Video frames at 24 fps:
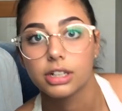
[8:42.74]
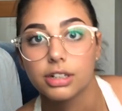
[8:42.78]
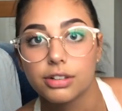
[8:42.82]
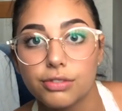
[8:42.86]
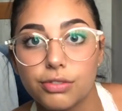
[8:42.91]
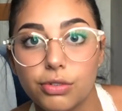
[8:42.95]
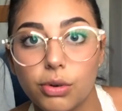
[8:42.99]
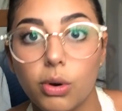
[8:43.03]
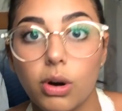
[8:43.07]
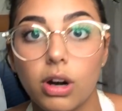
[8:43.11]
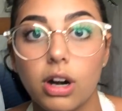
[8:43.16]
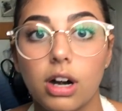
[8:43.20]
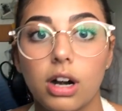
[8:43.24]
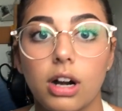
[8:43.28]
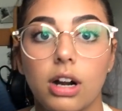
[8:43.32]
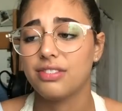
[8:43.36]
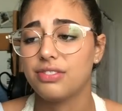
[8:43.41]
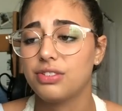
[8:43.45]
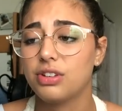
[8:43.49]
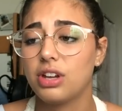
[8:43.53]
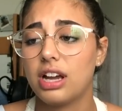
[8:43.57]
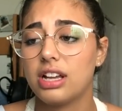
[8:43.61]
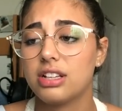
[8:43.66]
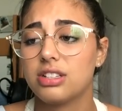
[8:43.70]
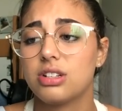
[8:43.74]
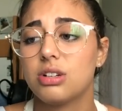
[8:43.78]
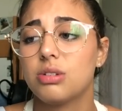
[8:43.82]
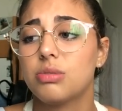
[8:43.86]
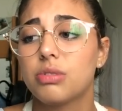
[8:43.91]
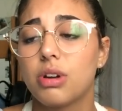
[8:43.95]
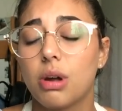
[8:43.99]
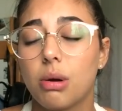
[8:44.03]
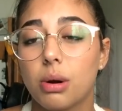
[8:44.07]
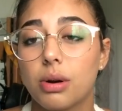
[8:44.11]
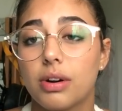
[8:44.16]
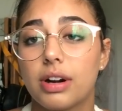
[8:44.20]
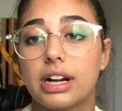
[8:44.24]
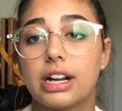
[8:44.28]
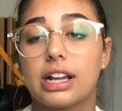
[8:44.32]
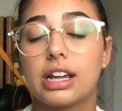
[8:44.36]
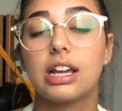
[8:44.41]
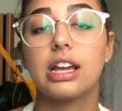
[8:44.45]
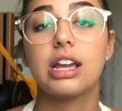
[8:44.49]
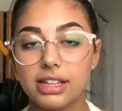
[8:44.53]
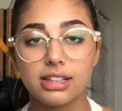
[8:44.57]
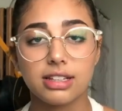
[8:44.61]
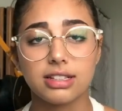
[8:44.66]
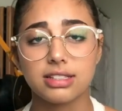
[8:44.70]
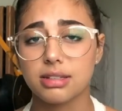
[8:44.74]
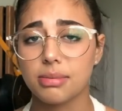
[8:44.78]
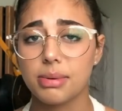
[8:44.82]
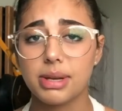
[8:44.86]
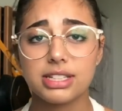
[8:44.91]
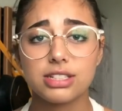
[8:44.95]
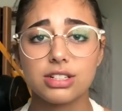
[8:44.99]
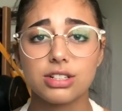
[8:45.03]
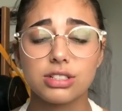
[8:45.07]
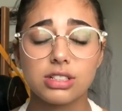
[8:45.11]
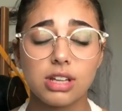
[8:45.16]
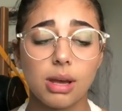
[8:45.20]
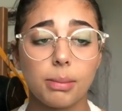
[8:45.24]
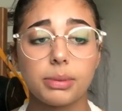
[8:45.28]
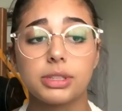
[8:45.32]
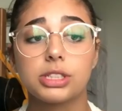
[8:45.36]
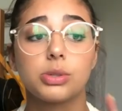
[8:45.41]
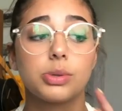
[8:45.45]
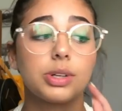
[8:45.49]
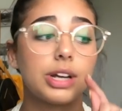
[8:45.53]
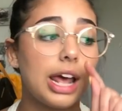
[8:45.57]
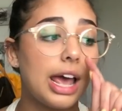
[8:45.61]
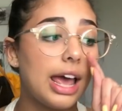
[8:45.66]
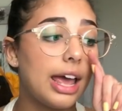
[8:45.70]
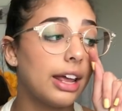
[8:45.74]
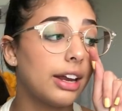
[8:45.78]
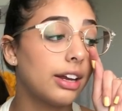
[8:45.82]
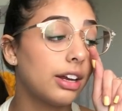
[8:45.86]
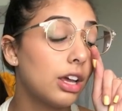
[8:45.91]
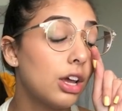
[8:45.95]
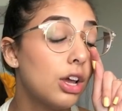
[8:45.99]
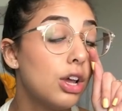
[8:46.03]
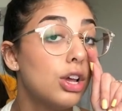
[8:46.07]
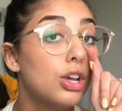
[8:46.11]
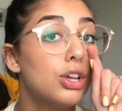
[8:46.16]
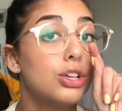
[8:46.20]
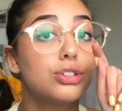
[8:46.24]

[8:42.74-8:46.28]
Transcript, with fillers: it in for. If you guys don't know already, the semester is coming to an end.